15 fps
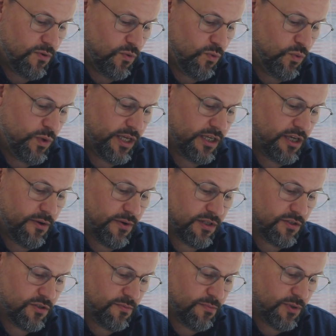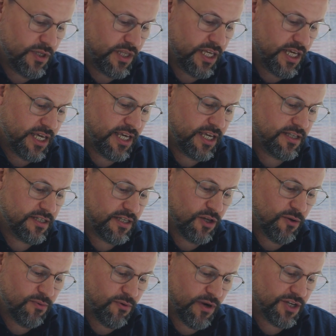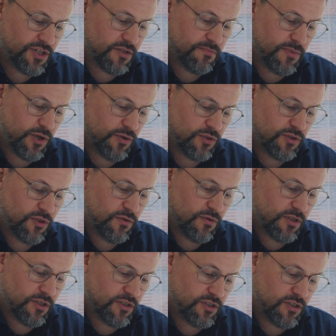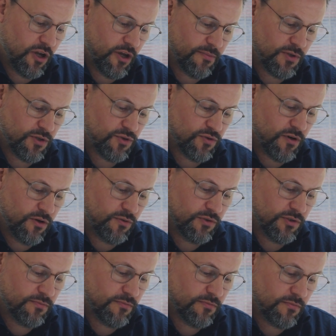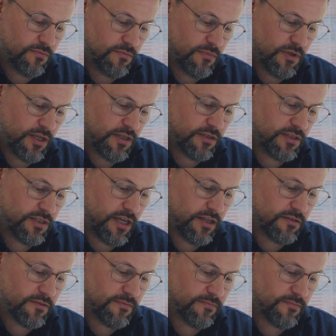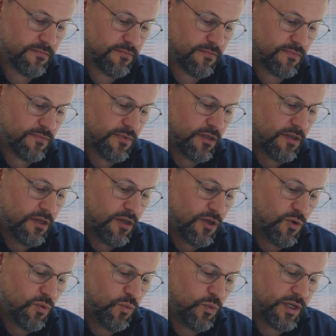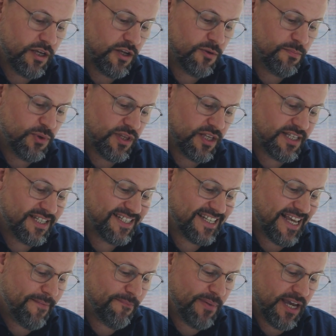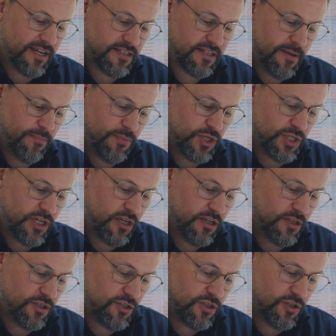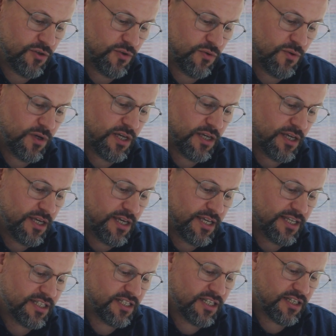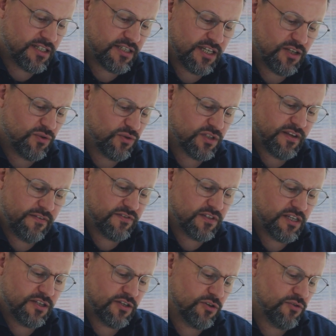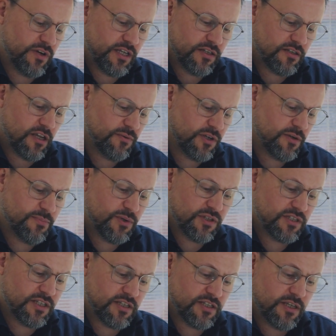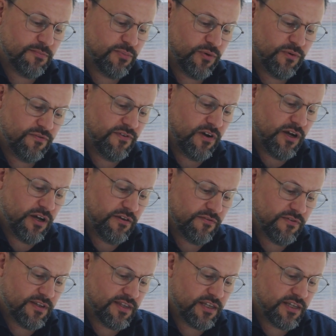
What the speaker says: We're going to put the heating operation mode to time controlled and set. We're going to put the setback temperature to 16 or 17 degrees. I'm going to put 16.5.